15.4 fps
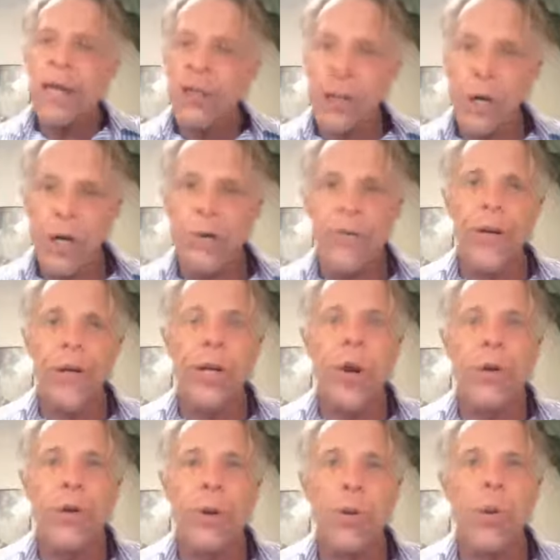Share the
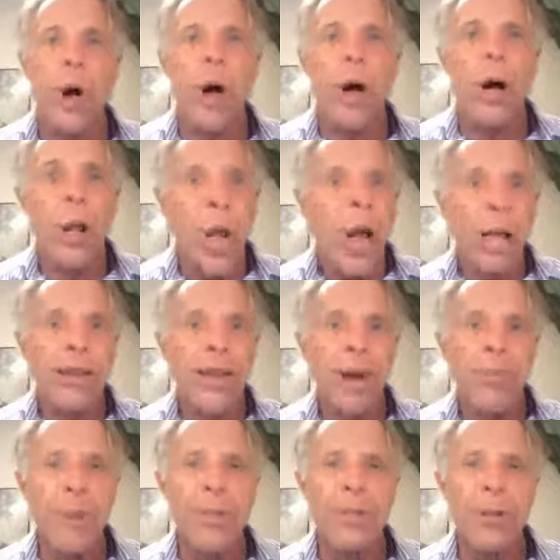video on your wall.
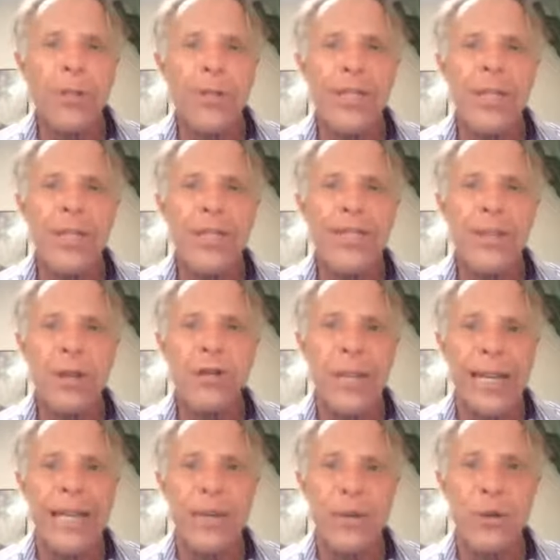Allow people to see that there's
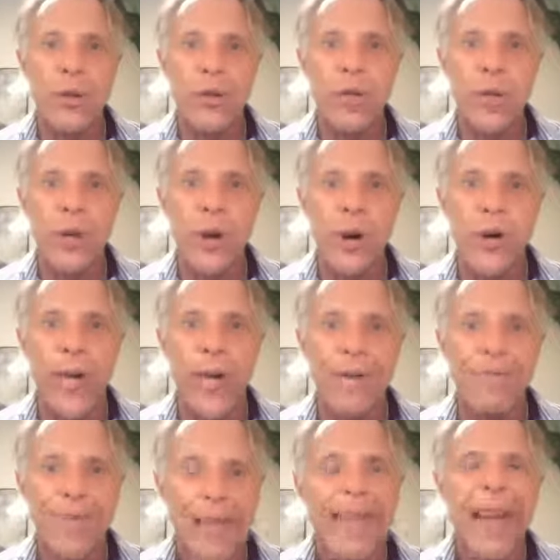answers here,
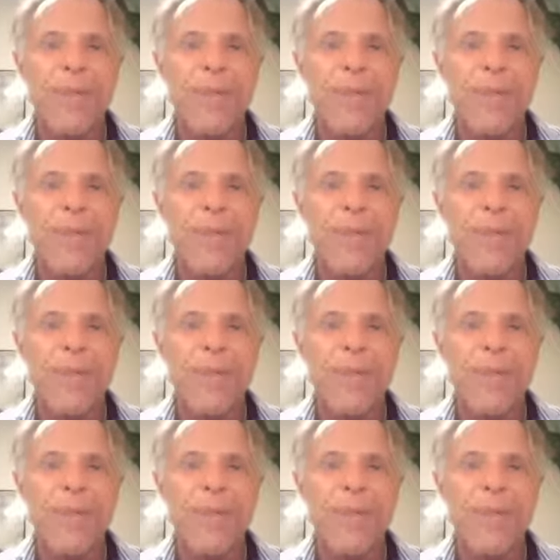okay?